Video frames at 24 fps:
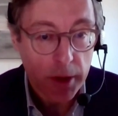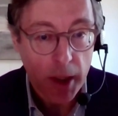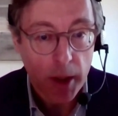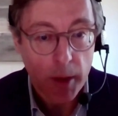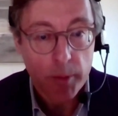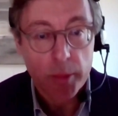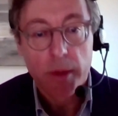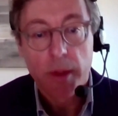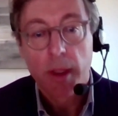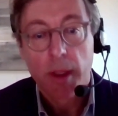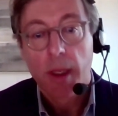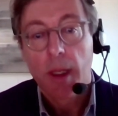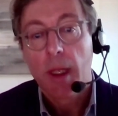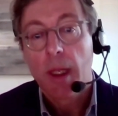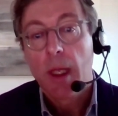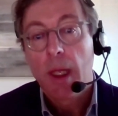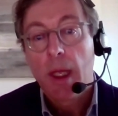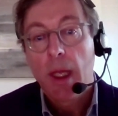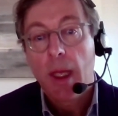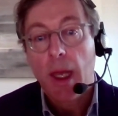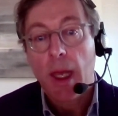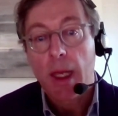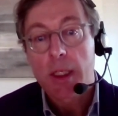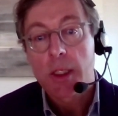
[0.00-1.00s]
Actually,
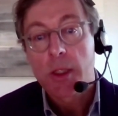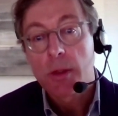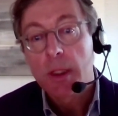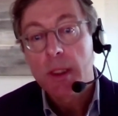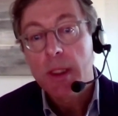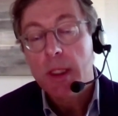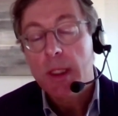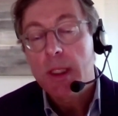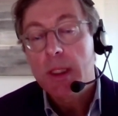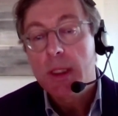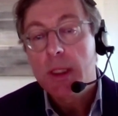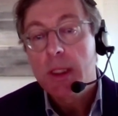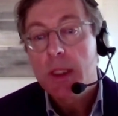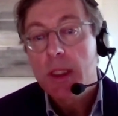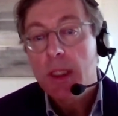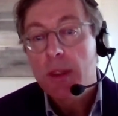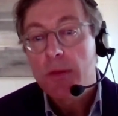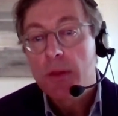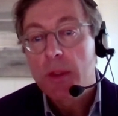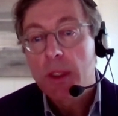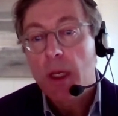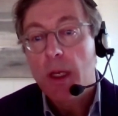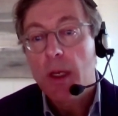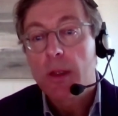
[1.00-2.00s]
it is even a
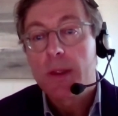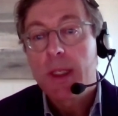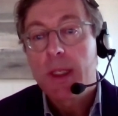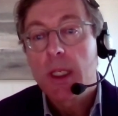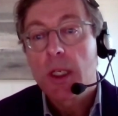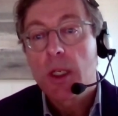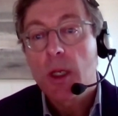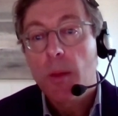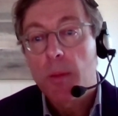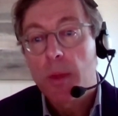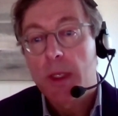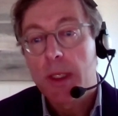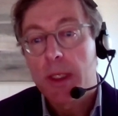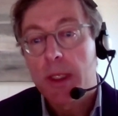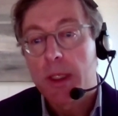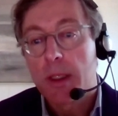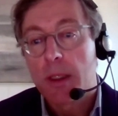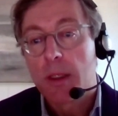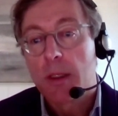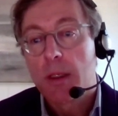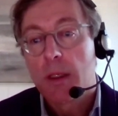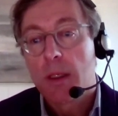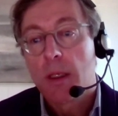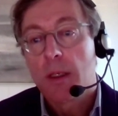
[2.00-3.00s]
decoupling
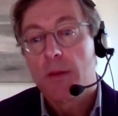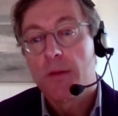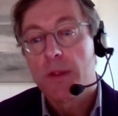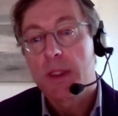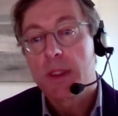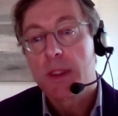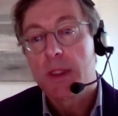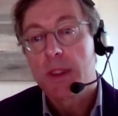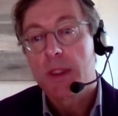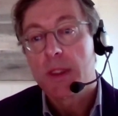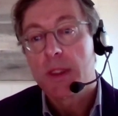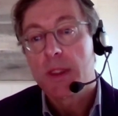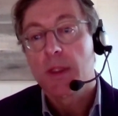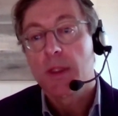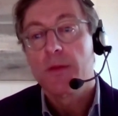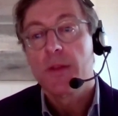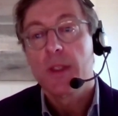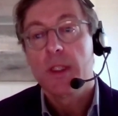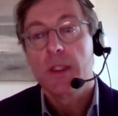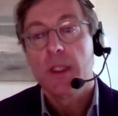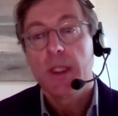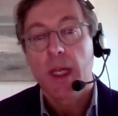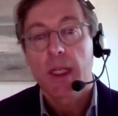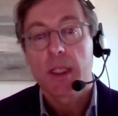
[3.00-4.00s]
vis-à-vis the
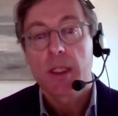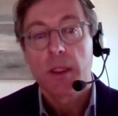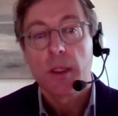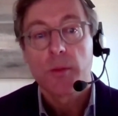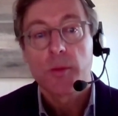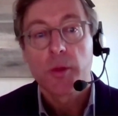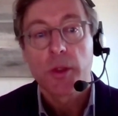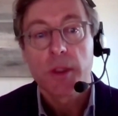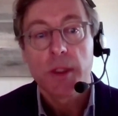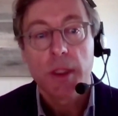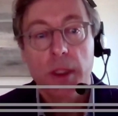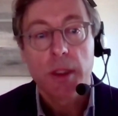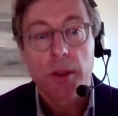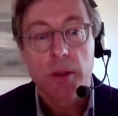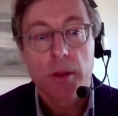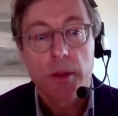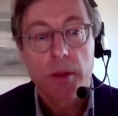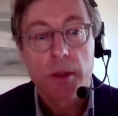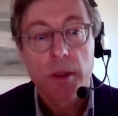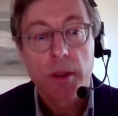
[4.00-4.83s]
national procedures.